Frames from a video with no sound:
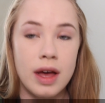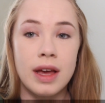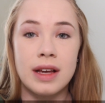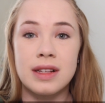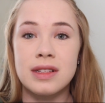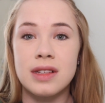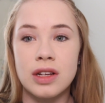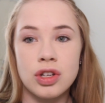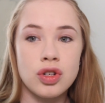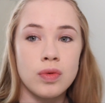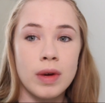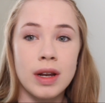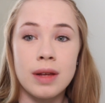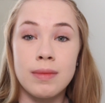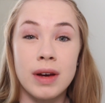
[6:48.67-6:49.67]

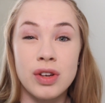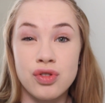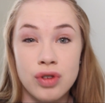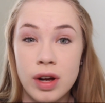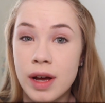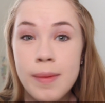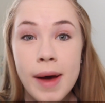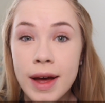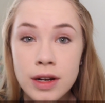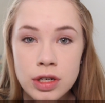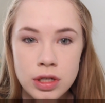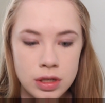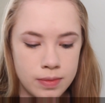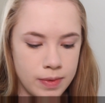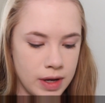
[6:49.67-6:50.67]
accentuating my dry
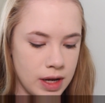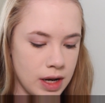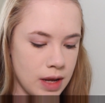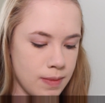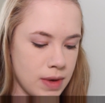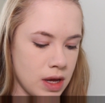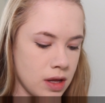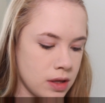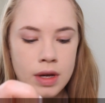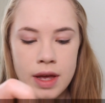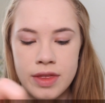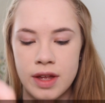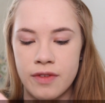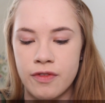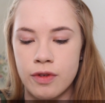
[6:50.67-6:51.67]
patches by any means.
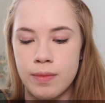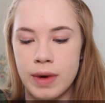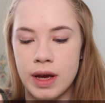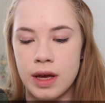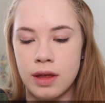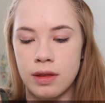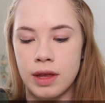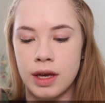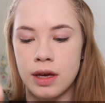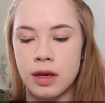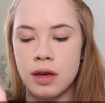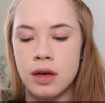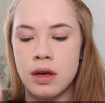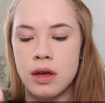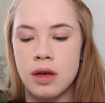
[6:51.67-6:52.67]
And then for my
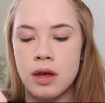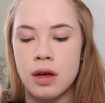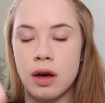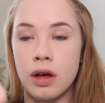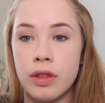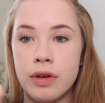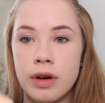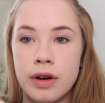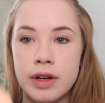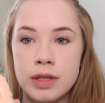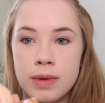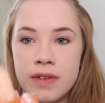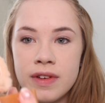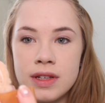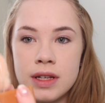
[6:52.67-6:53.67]
like other areas
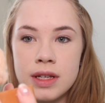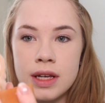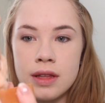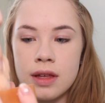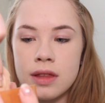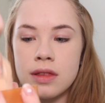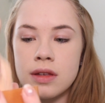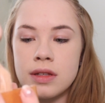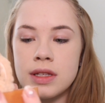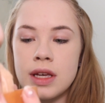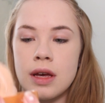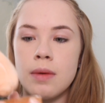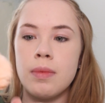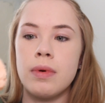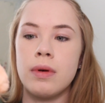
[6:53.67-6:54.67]
of my face, I take like the
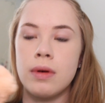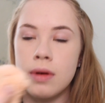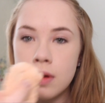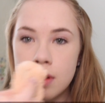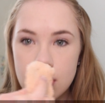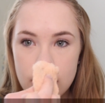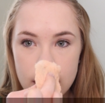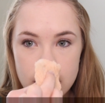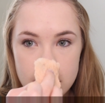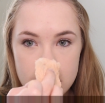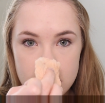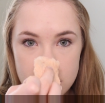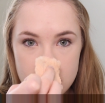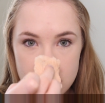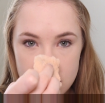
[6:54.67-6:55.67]
tip and I
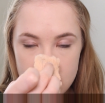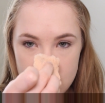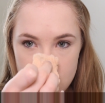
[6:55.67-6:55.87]
just